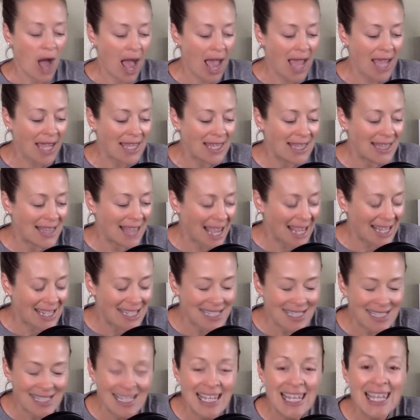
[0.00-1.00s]
I
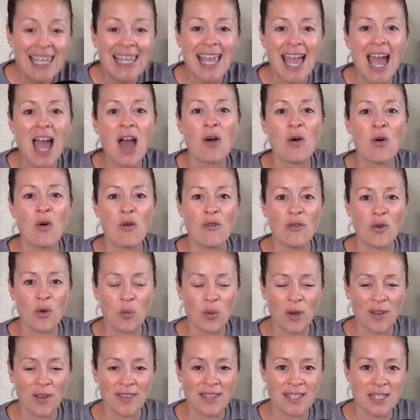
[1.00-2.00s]
just geek out over
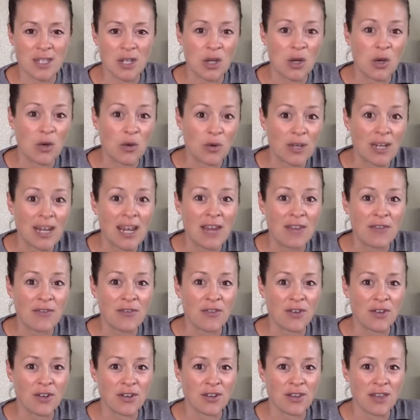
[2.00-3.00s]
what this can create
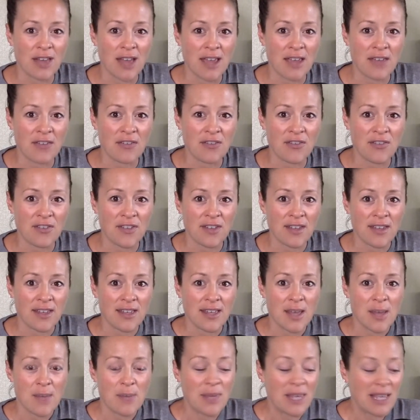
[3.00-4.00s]
for your life
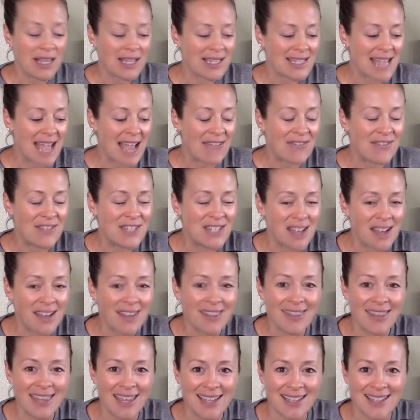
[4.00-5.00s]
because I've
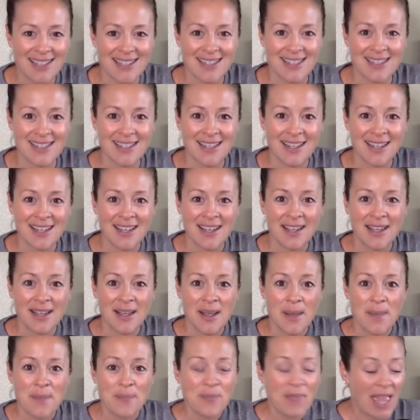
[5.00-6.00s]
done this.
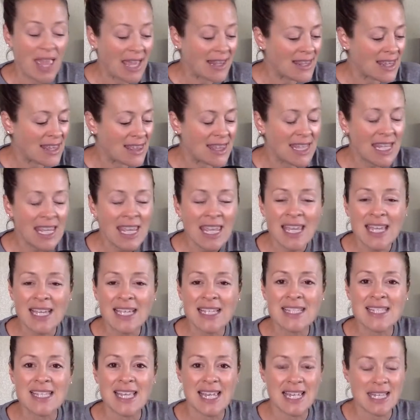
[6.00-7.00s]
And the thing
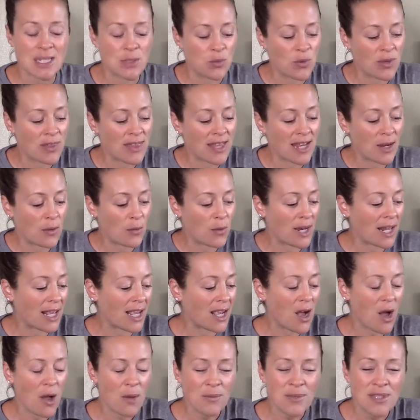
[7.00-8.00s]
is with it, when it
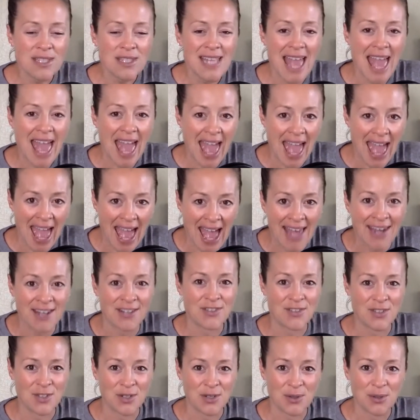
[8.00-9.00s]
comes to
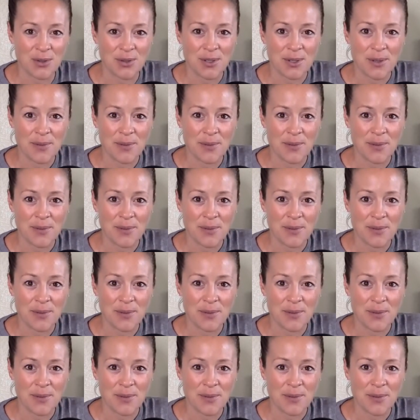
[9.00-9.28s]
attitude,